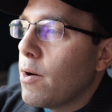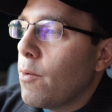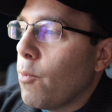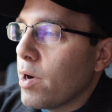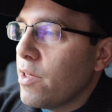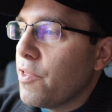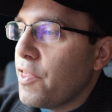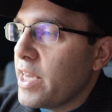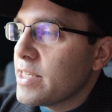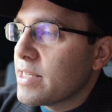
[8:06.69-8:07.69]
one of the
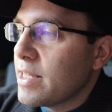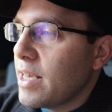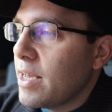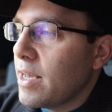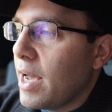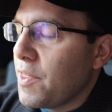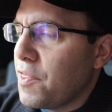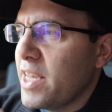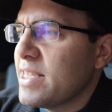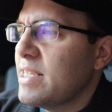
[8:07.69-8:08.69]
things that I
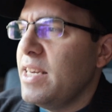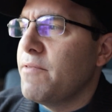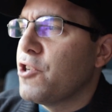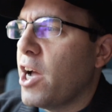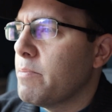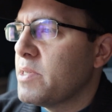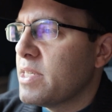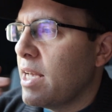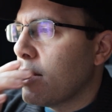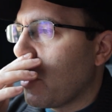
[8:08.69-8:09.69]
think Steve Jobs
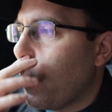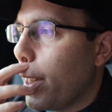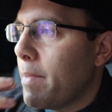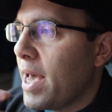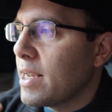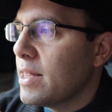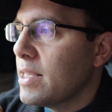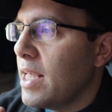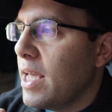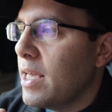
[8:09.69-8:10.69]
said like way back in the
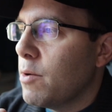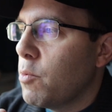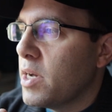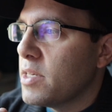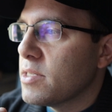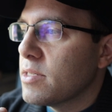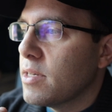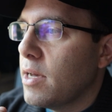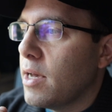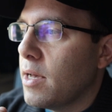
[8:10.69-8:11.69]
day was
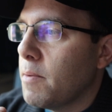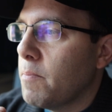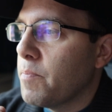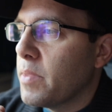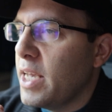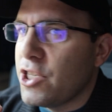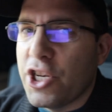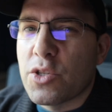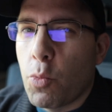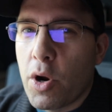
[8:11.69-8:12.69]
it
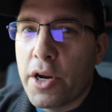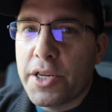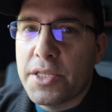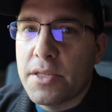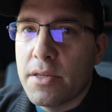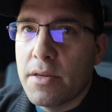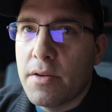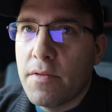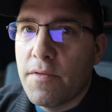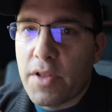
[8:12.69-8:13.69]
just works
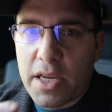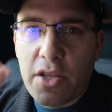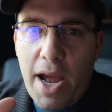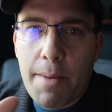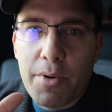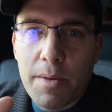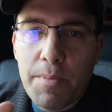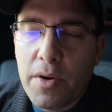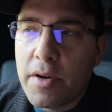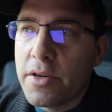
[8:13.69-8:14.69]
for like their Apple
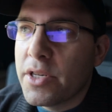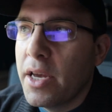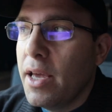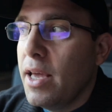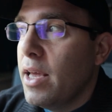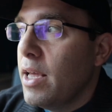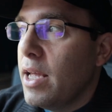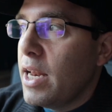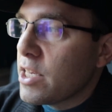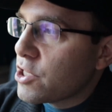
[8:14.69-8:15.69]
computers.
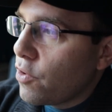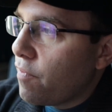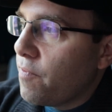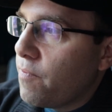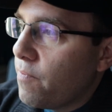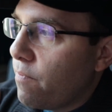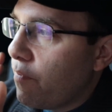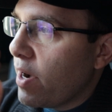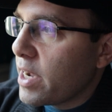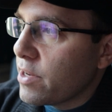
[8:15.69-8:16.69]
And it's so
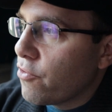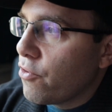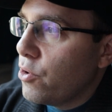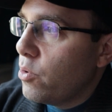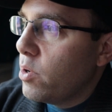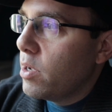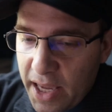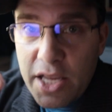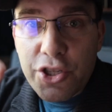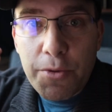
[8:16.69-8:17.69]
fucking true.
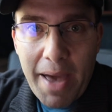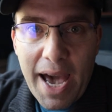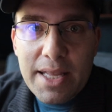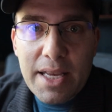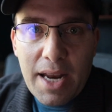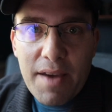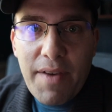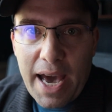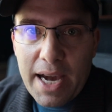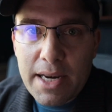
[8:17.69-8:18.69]
Each Mac that I've
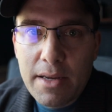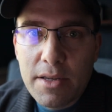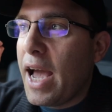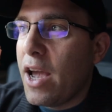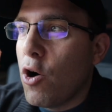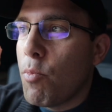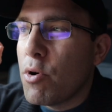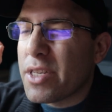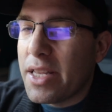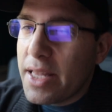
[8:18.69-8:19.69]
had, I
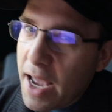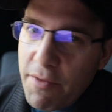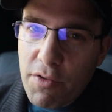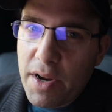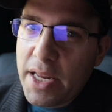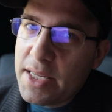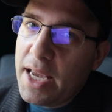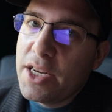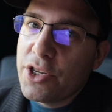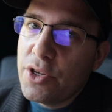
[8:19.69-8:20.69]
almost never run
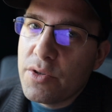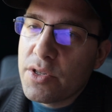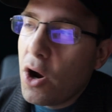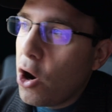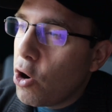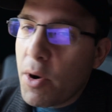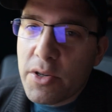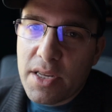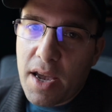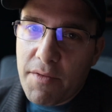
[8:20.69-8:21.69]
into issues,
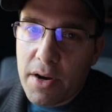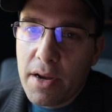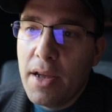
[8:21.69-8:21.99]
almost never.